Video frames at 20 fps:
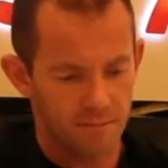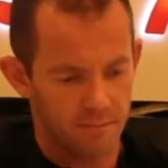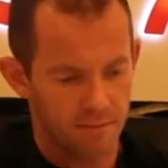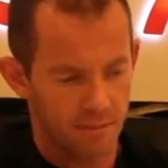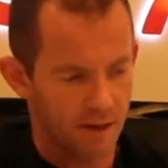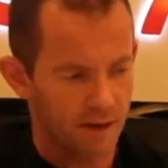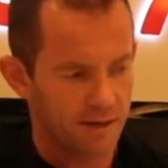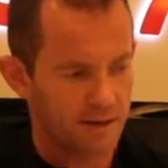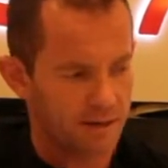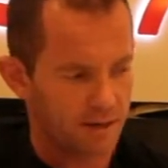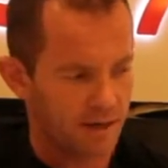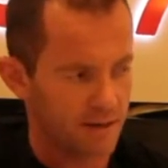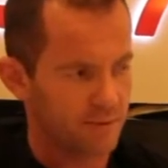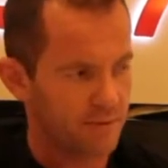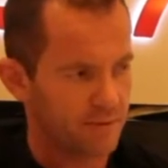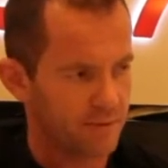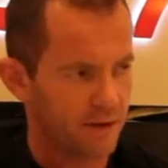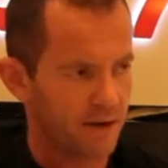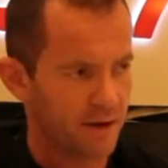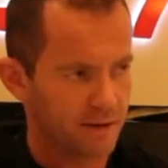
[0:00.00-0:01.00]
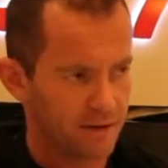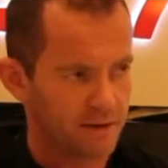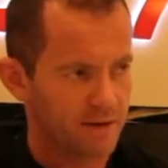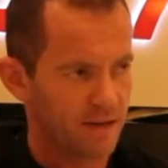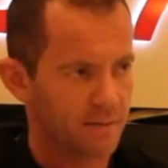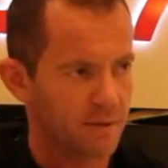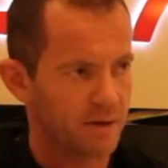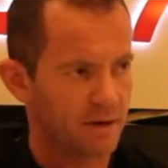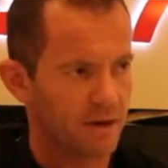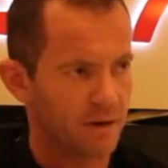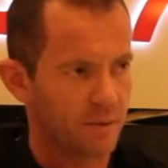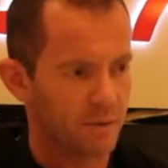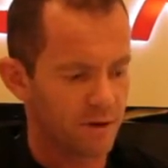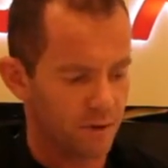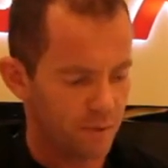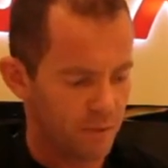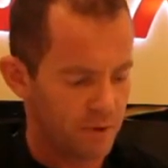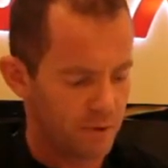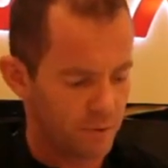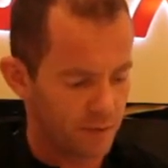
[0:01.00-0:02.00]
my team, if you like, the team that I
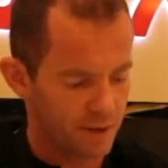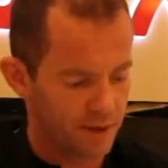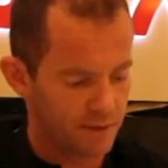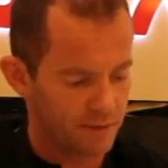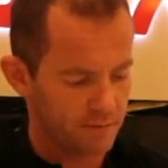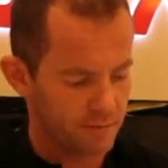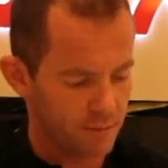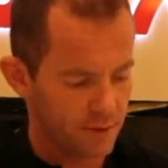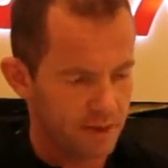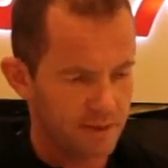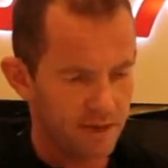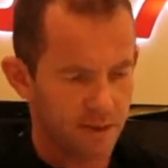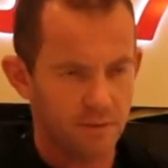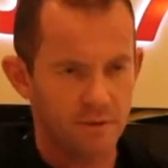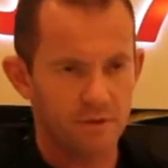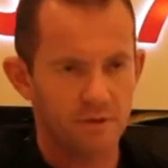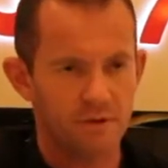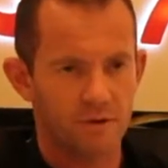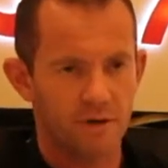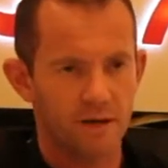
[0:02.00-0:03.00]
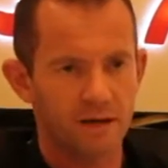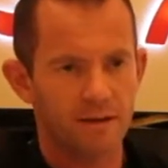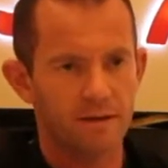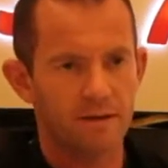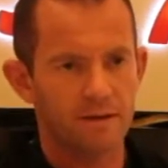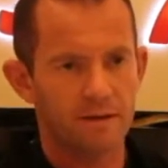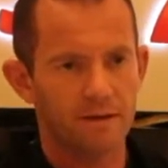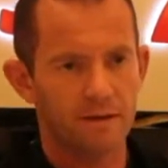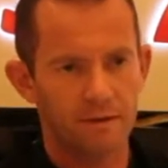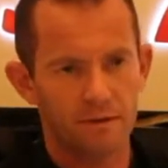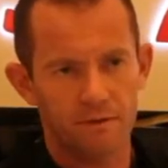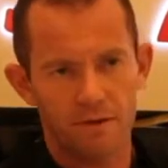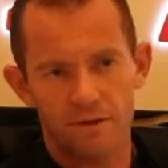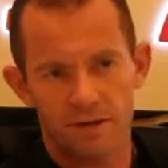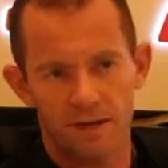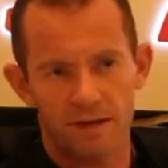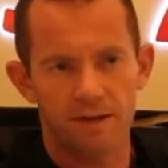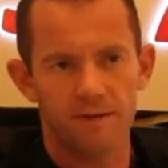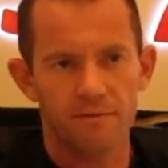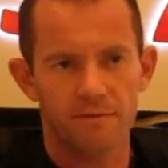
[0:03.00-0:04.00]
work with, we demonstrate that the
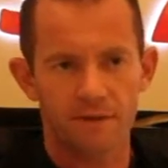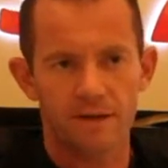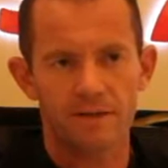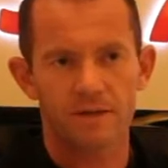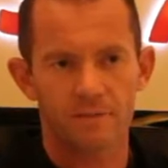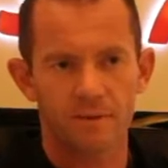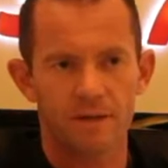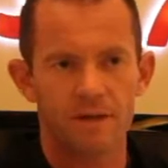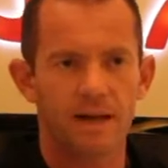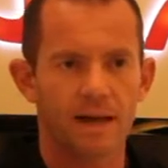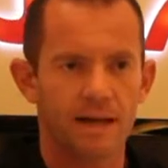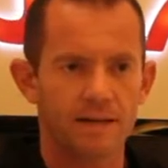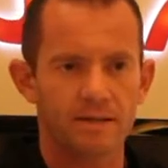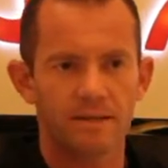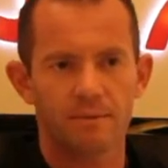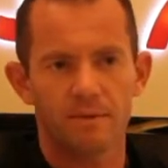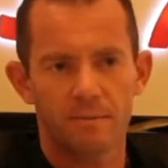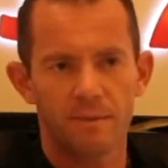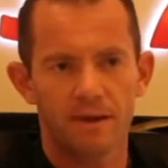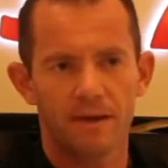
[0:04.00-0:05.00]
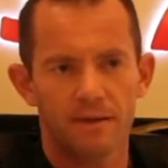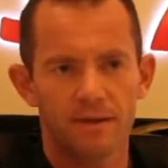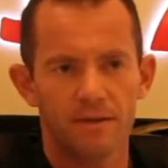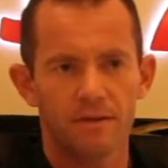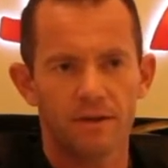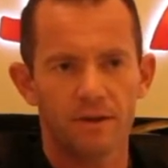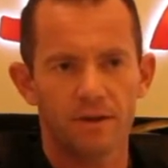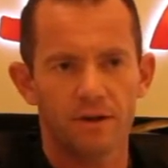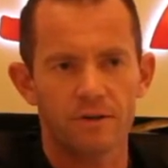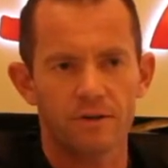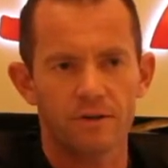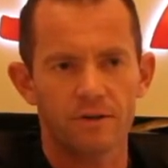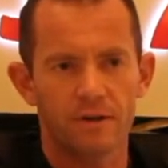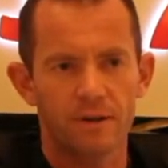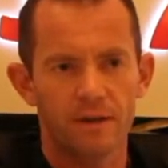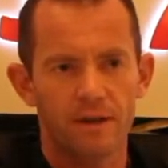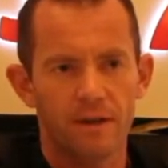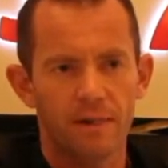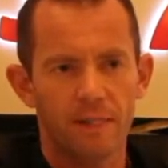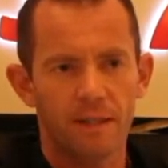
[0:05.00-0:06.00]
return on investment has to be bigger than the cost.
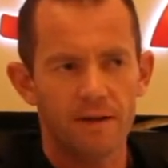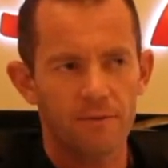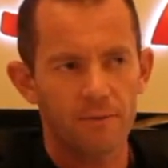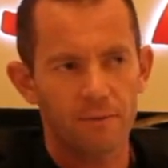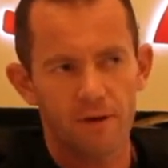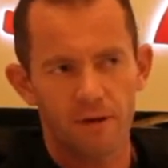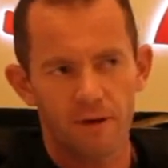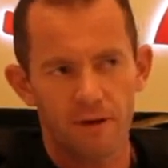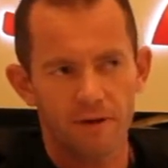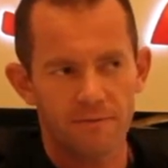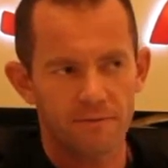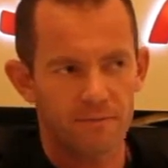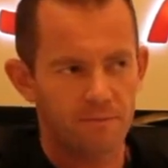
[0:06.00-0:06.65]
If we're not